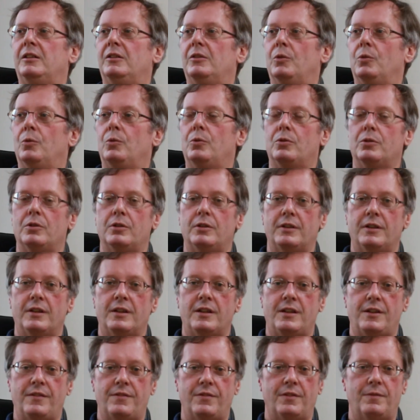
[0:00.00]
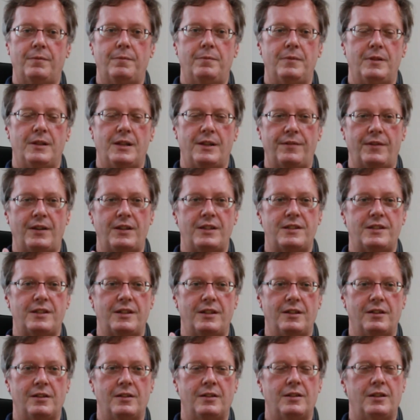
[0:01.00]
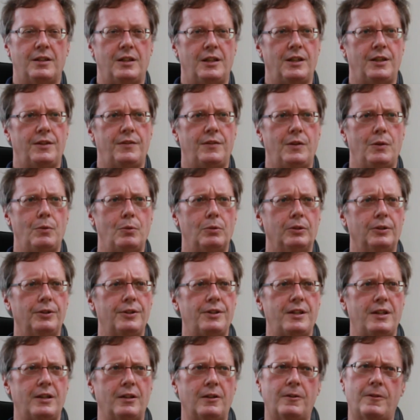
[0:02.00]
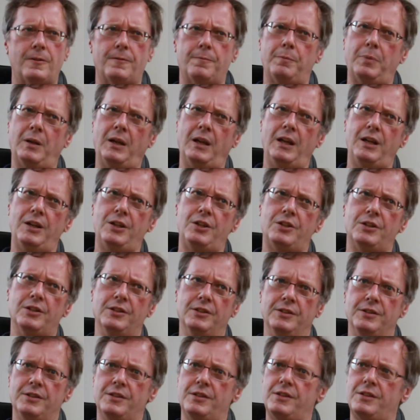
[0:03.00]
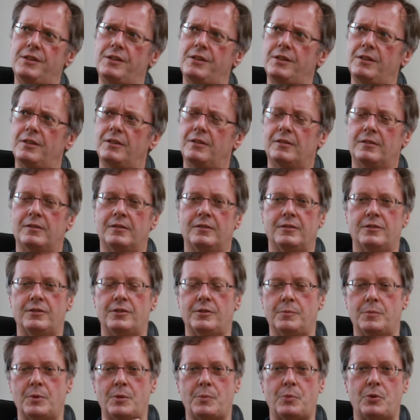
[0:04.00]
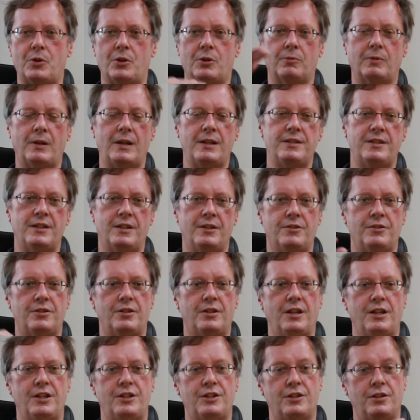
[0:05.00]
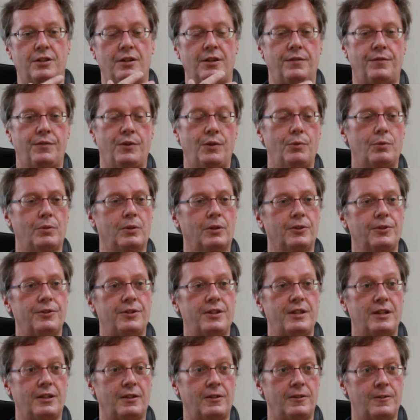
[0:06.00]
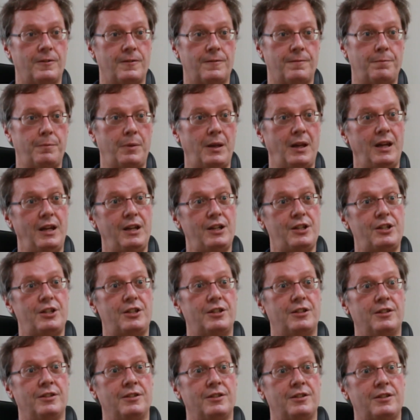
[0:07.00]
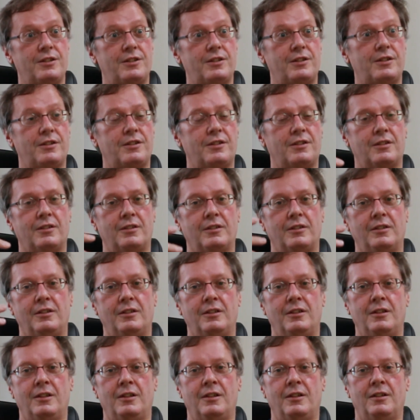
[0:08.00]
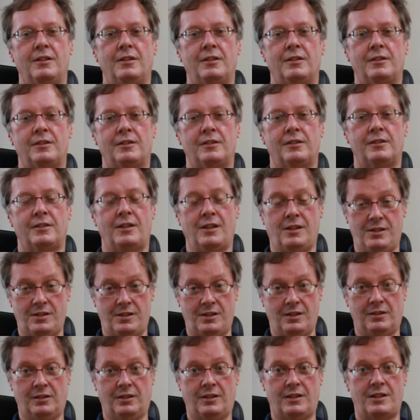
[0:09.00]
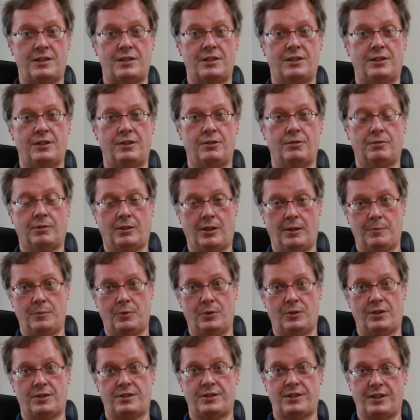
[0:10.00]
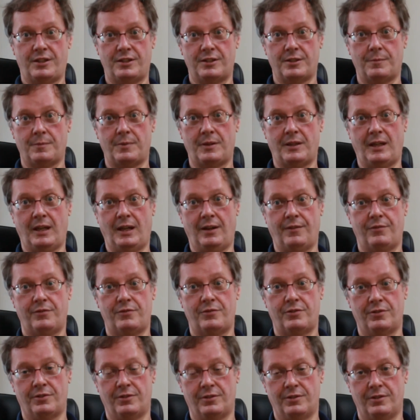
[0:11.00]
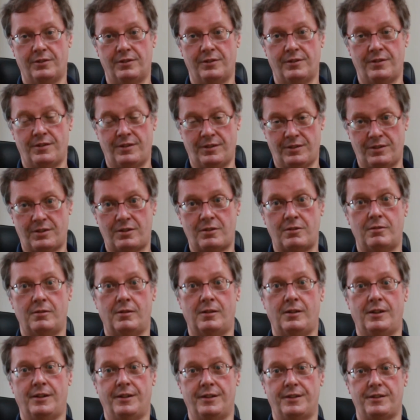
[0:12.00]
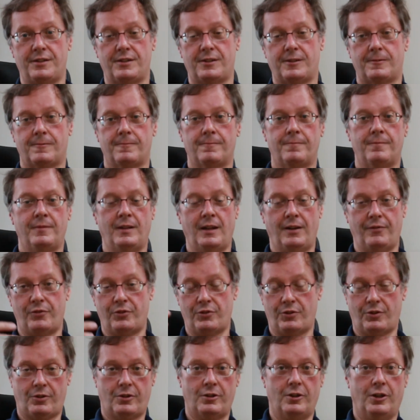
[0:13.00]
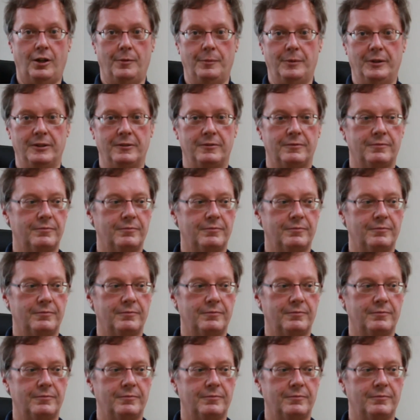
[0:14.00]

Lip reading: Or if I said, if you learn the art of patience, so I'm going to put a rising intonation. If you learn the art of patience, that's signaling to you I'm going to say something after this clause, after the comma.